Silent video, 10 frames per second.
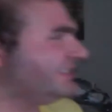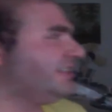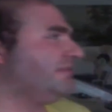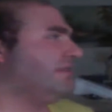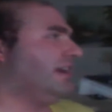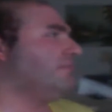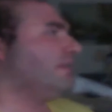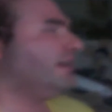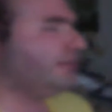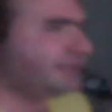has this cute
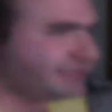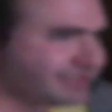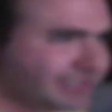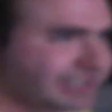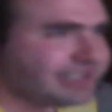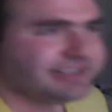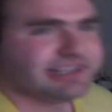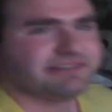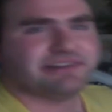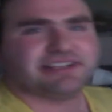eyebrow. Let's just
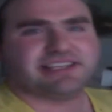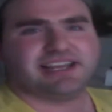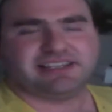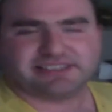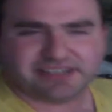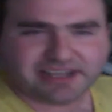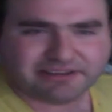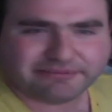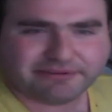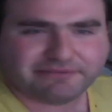leave it at that. So
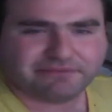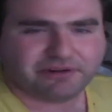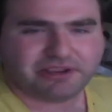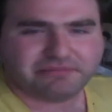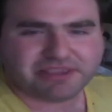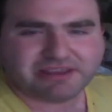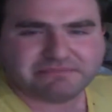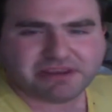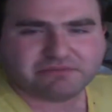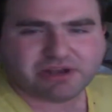that was pretty funny. But
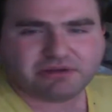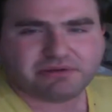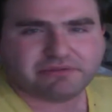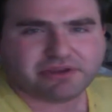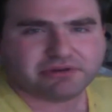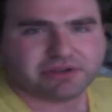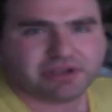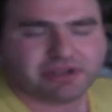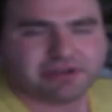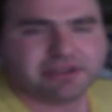then meanwhile, while they're
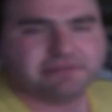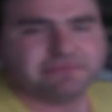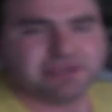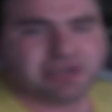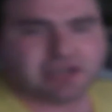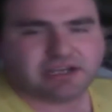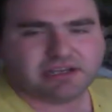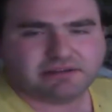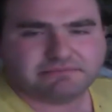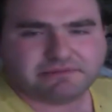gone,
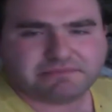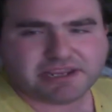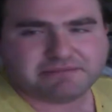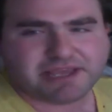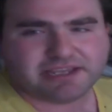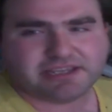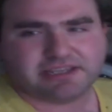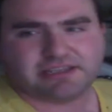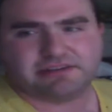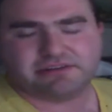Big Mac
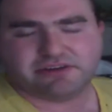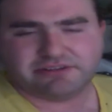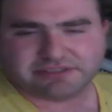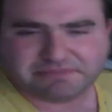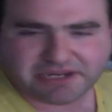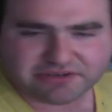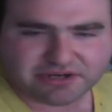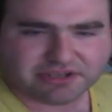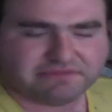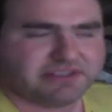and, you know, Spike
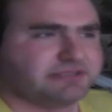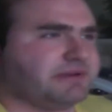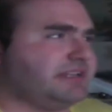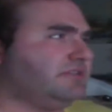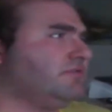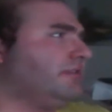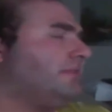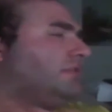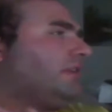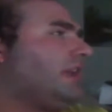try to convince Spike to join
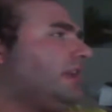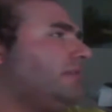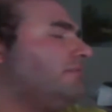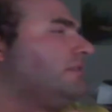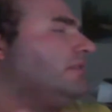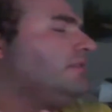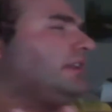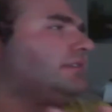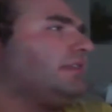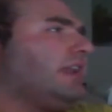them in their game. Or
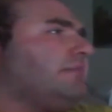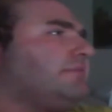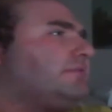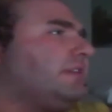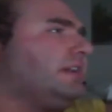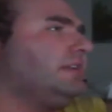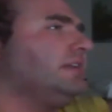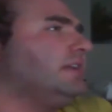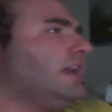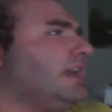not their game, but their night.
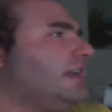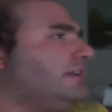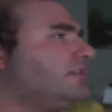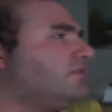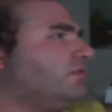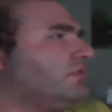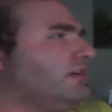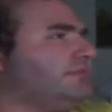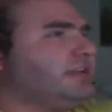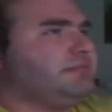And Discord
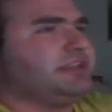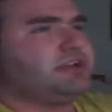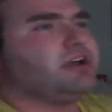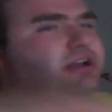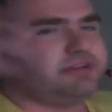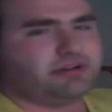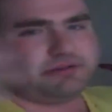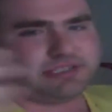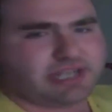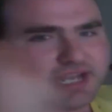thought it was going to be like, oh, you
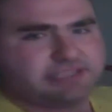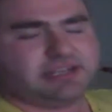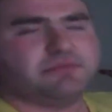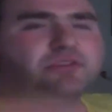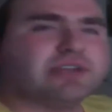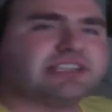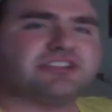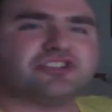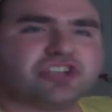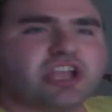know, the guys thought we'll get
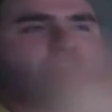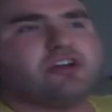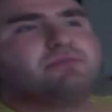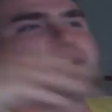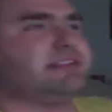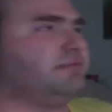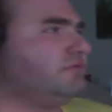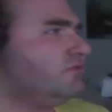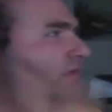the chill, we get some